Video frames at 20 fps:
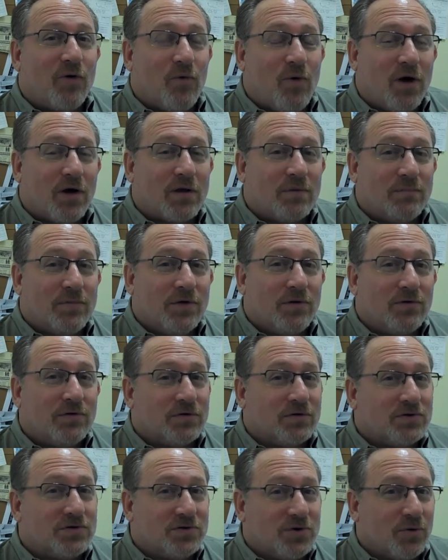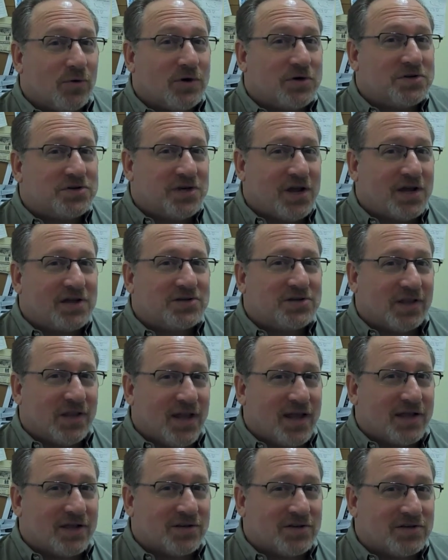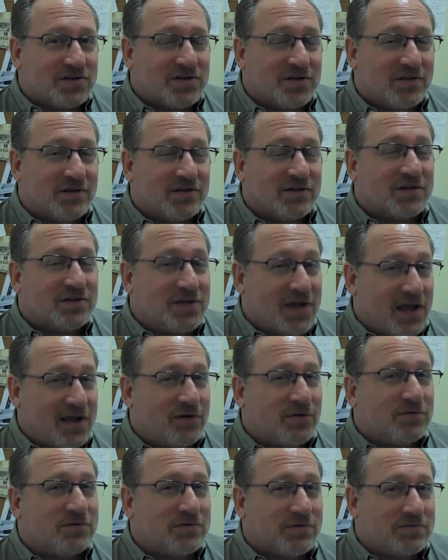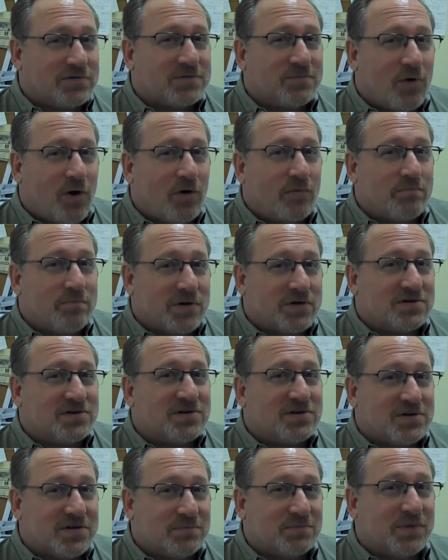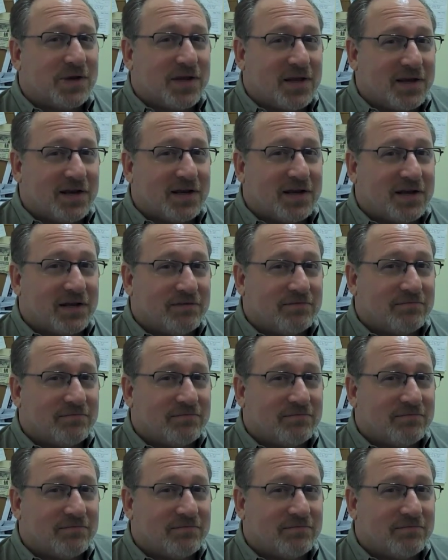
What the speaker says: to welcome you to Stuart J.'s Lens, the tales of small business in McKinney.